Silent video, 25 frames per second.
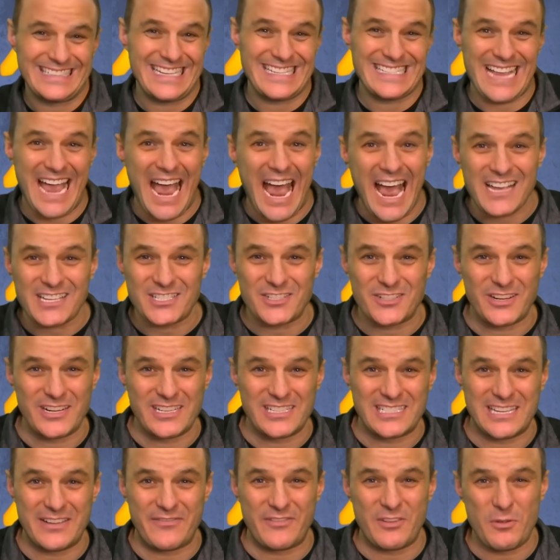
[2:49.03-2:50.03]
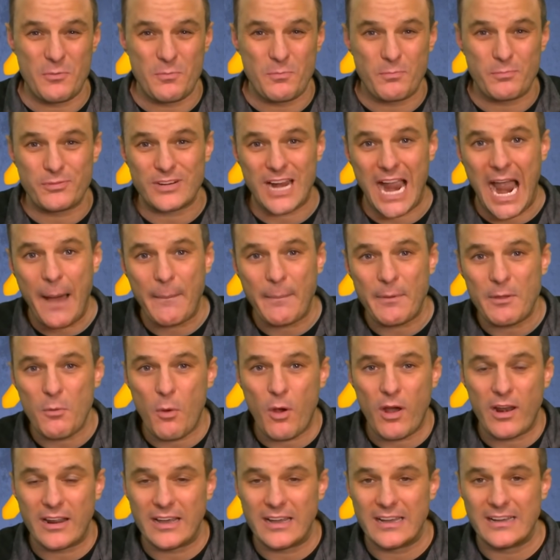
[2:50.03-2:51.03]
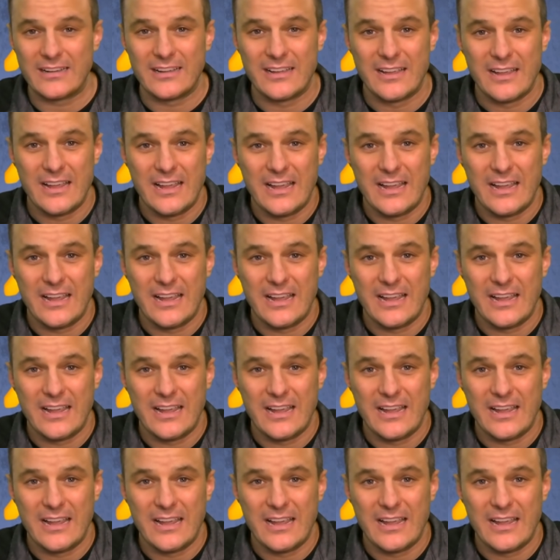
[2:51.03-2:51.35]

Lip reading: disastrous if you probably want to